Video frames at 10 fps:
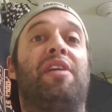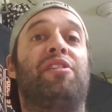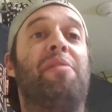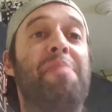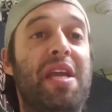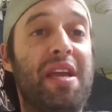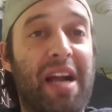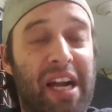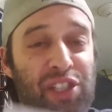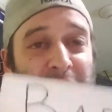To me,
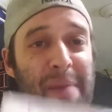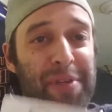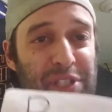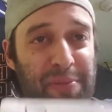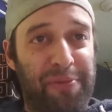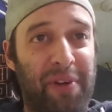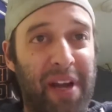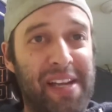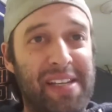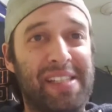a championship
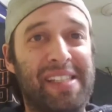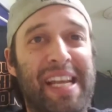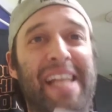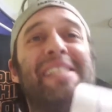fight that